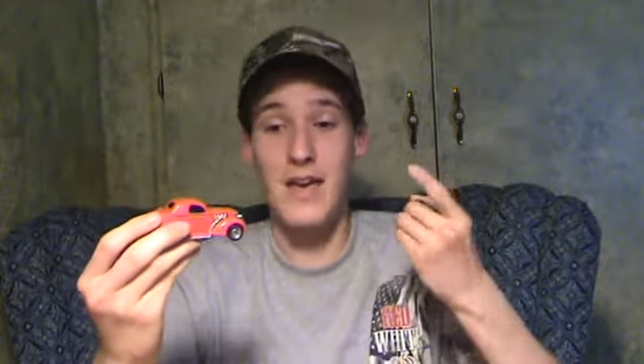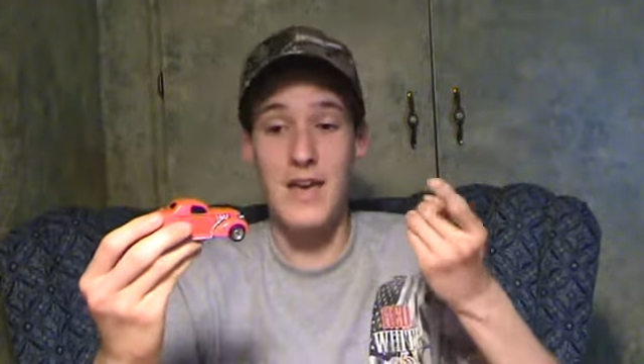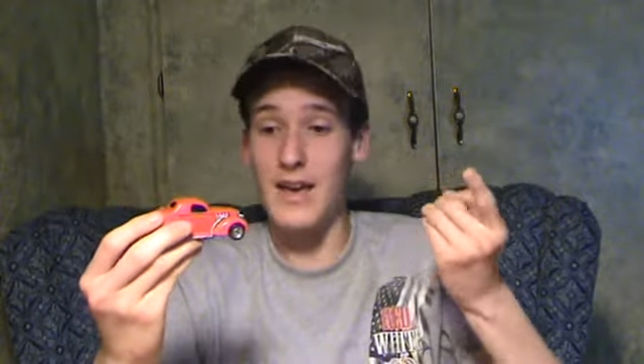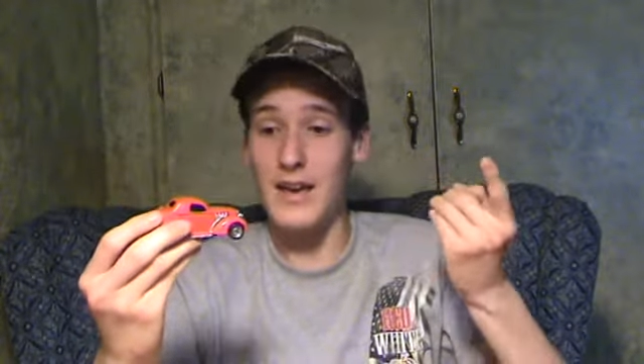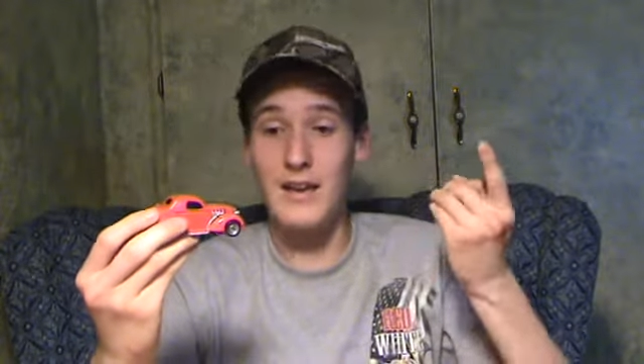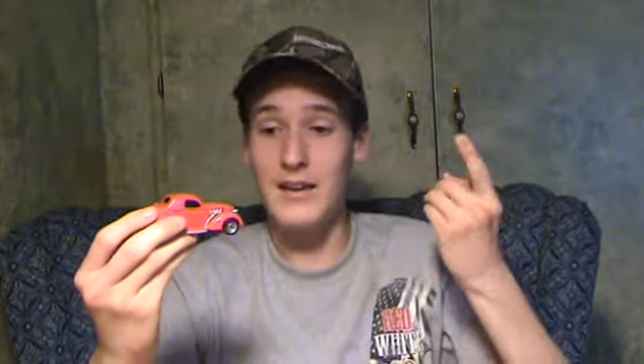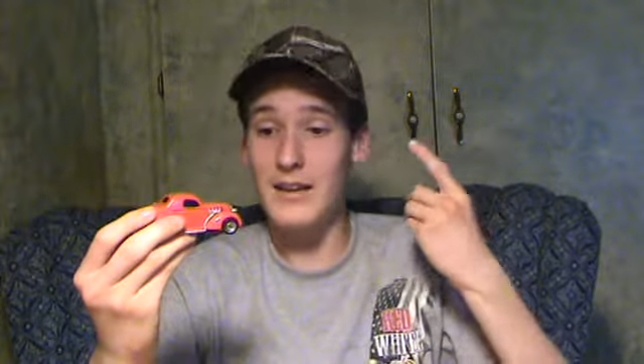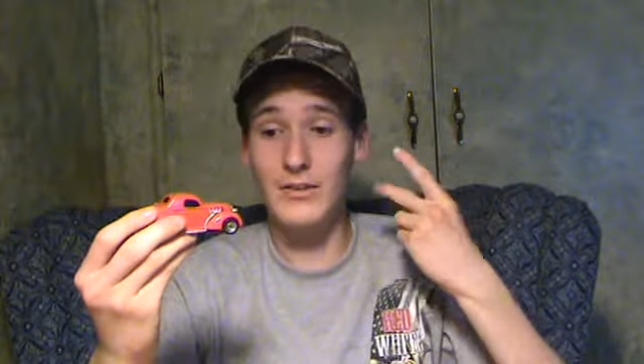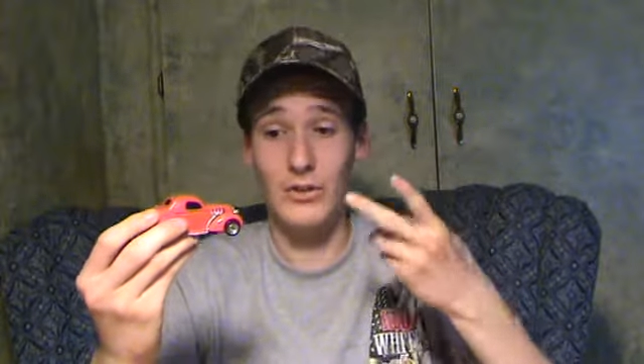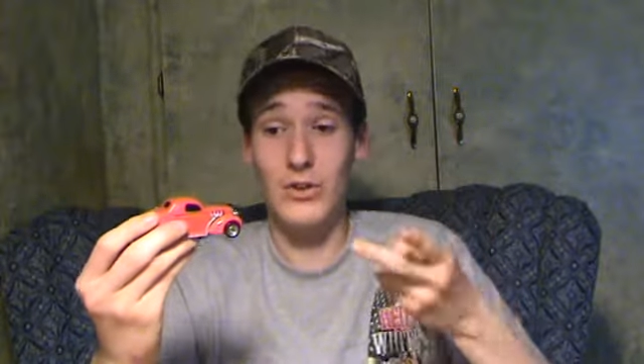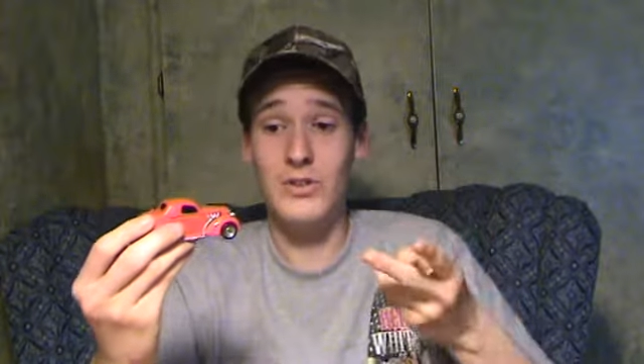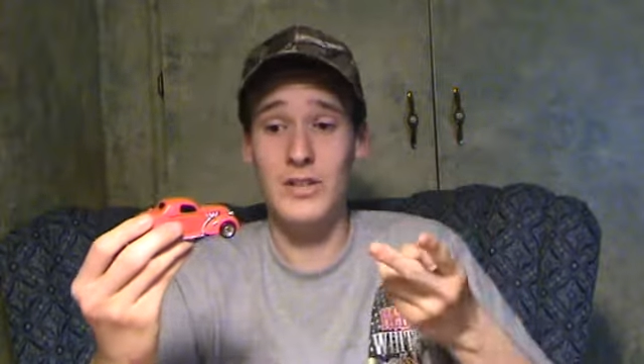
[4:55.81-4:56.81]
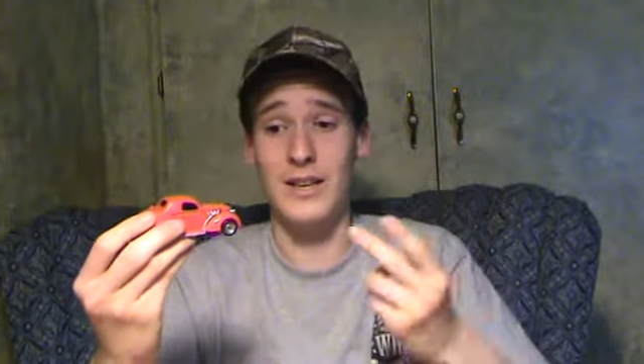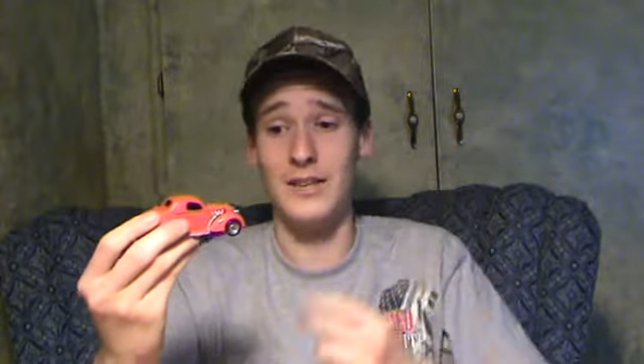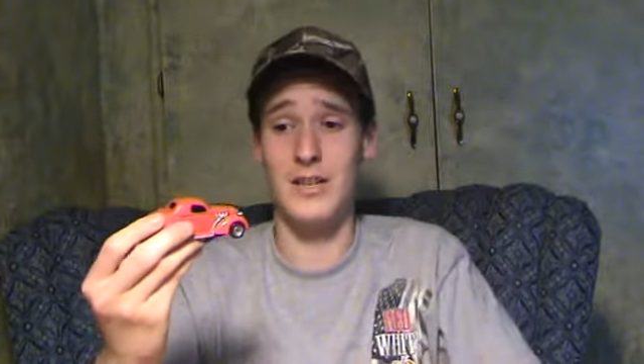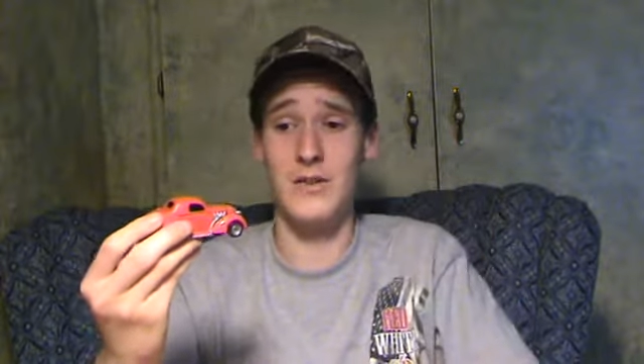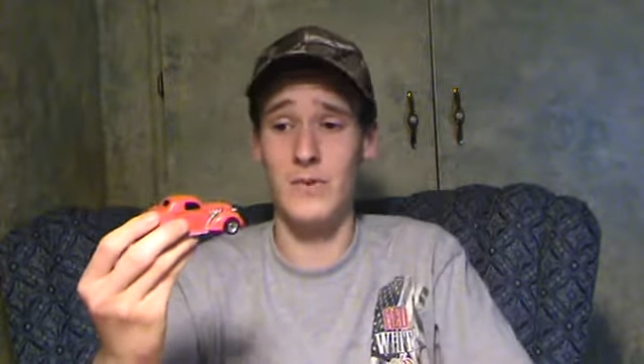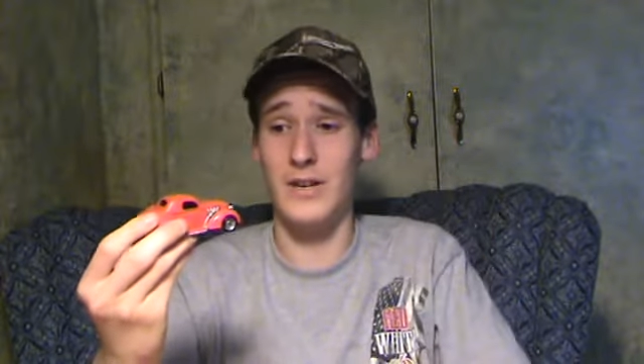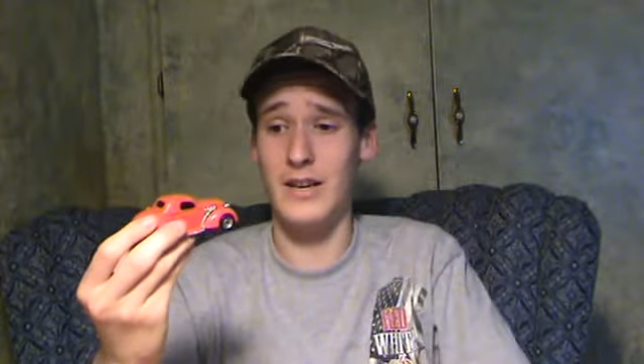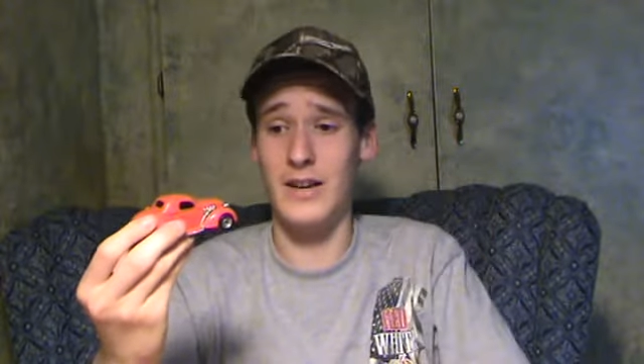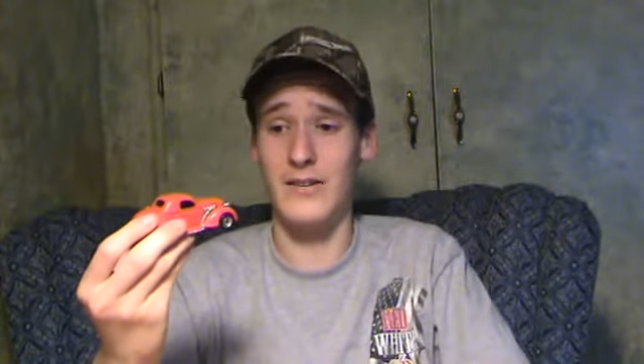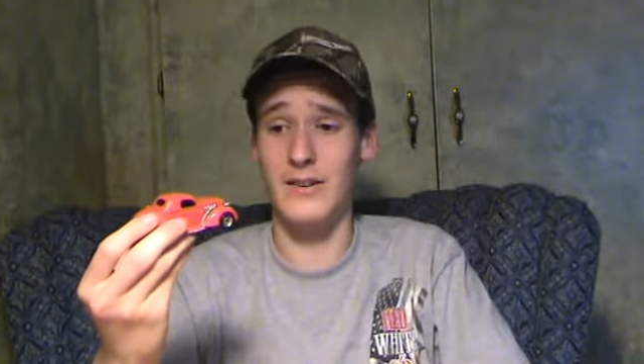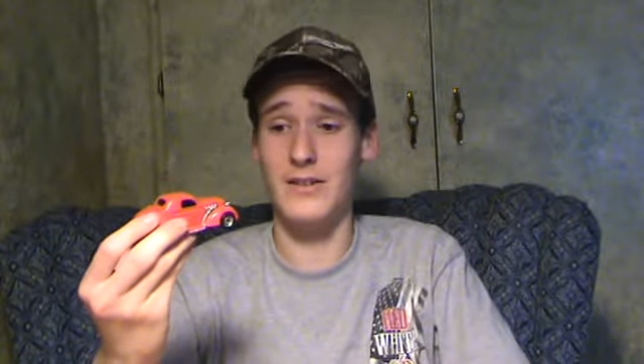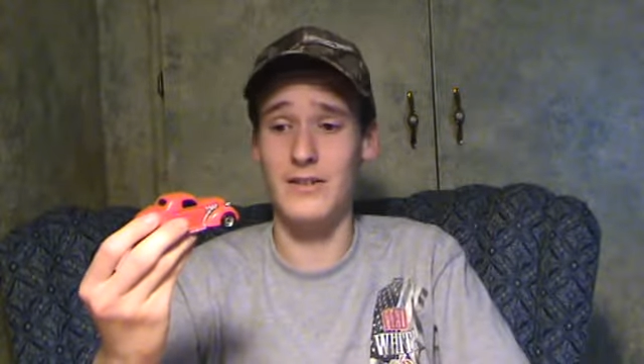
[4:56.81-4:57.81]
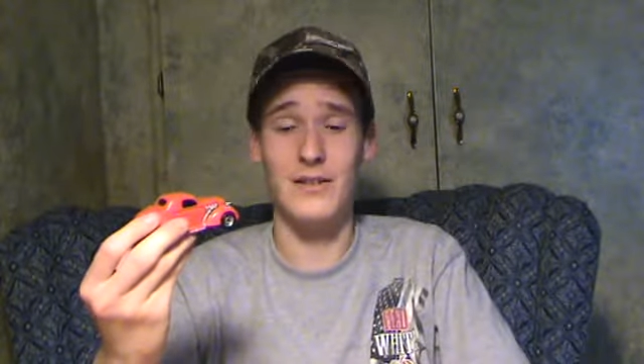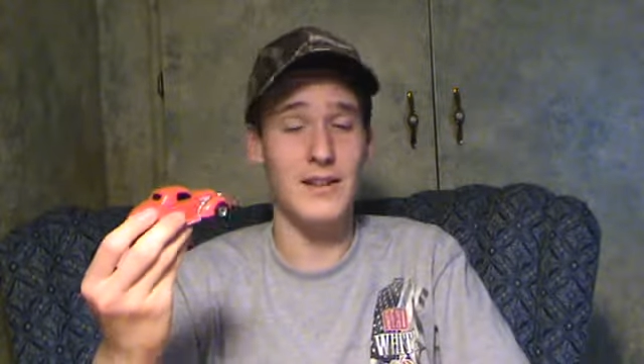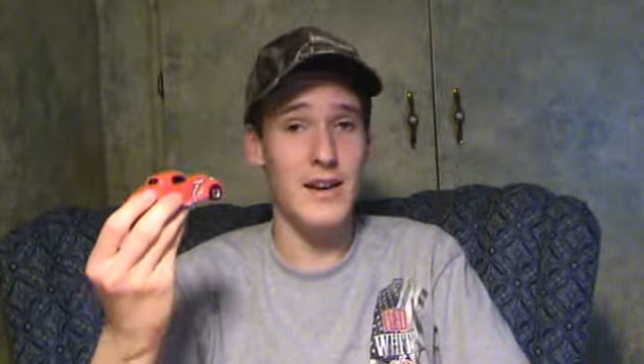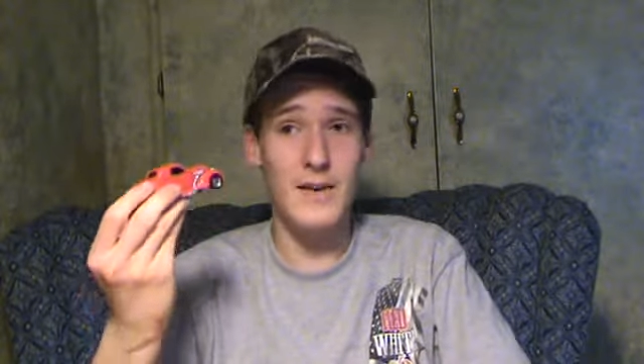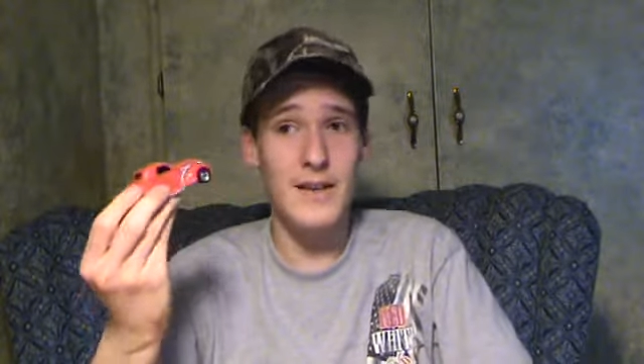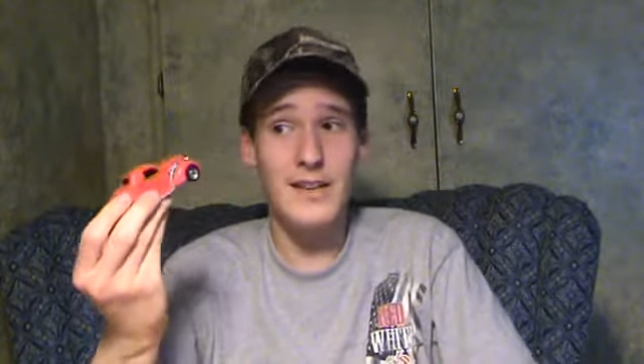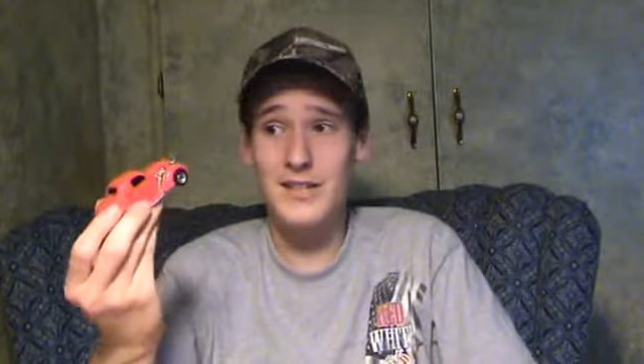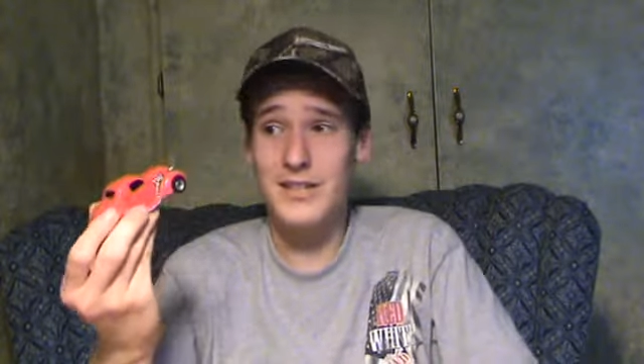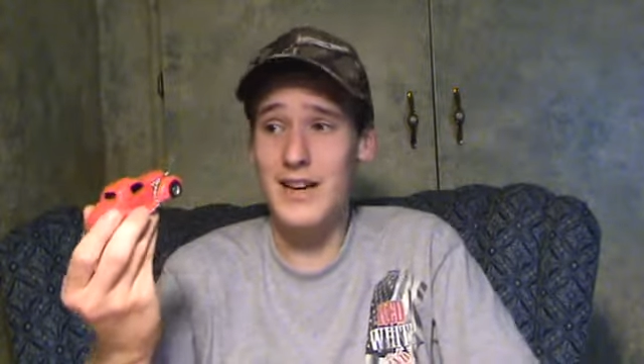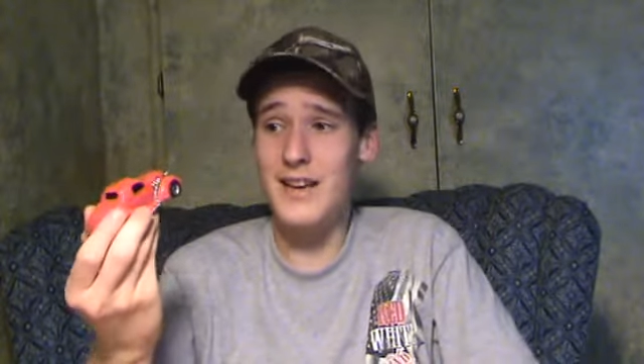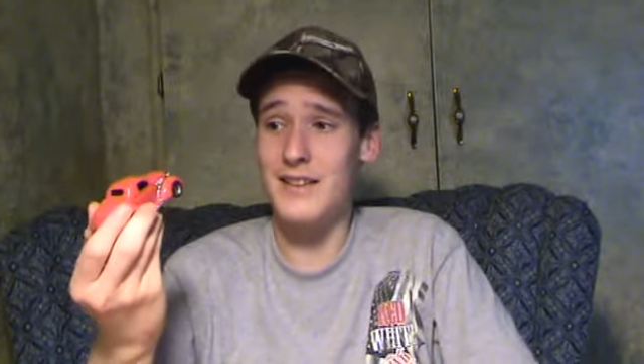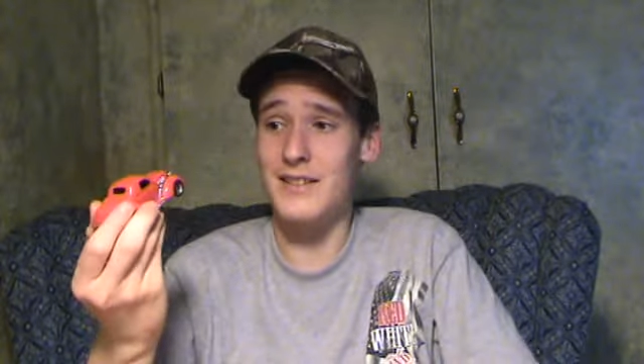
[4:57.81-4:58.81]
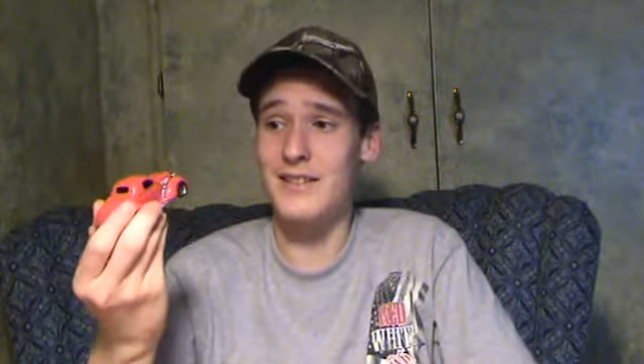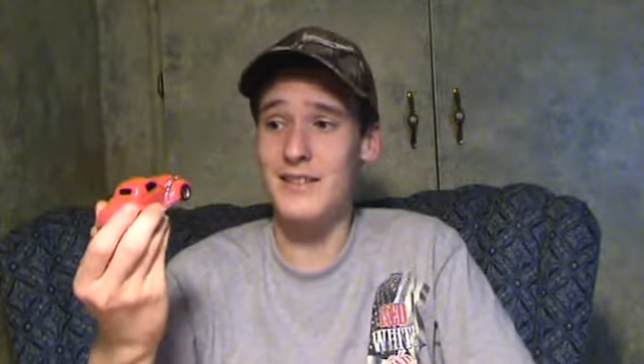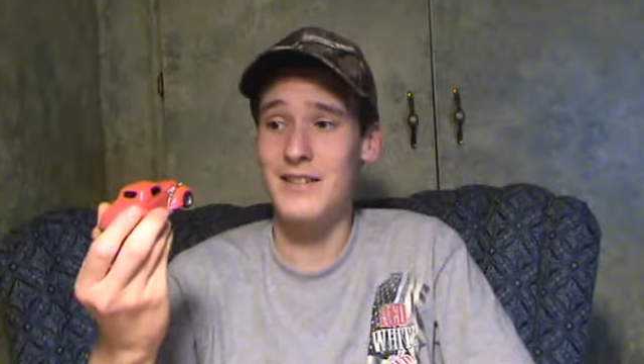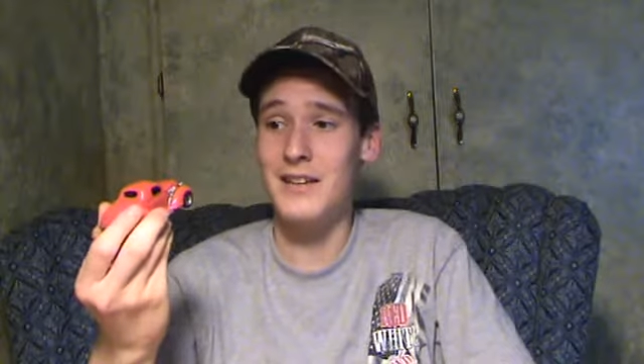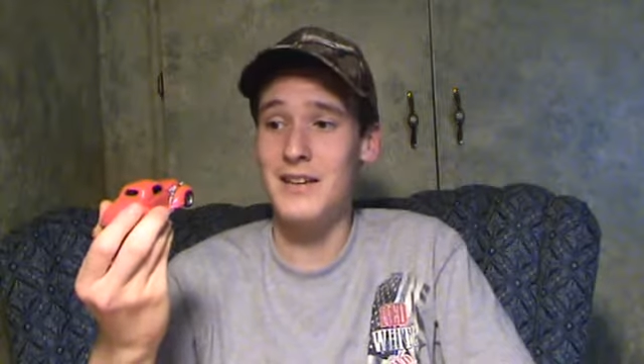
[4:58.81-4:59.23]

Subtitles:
and it looks like a G1 character. And it just does.